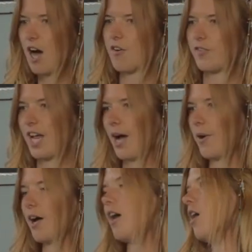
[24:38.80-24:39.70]
half an
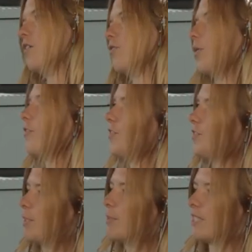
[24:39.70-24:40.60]
hour of, well,
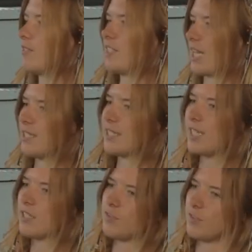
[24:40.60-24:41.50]
15 minutes of
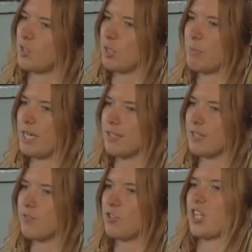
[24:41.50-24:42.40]
dancing, 15
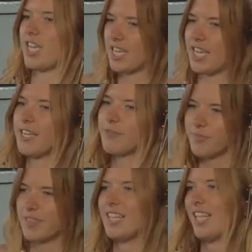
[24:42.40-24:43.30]
minutes of shaking,
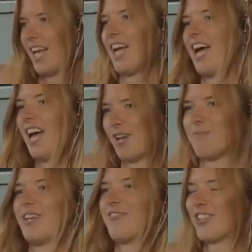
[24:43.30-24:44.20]

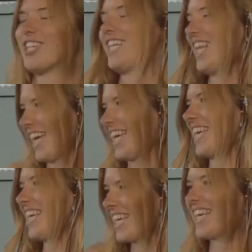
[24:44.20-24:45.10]
and really like
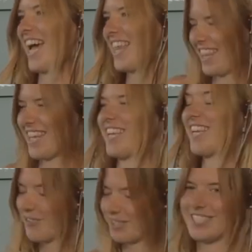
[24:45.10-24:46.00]
get
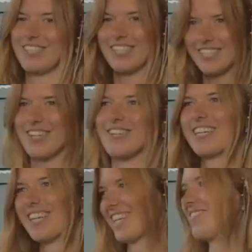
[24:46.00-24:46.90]
the, yeah, we're gonna do it.
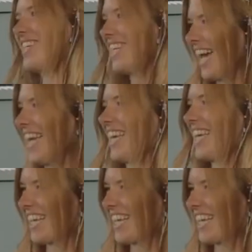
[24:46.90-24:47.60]
So you can really like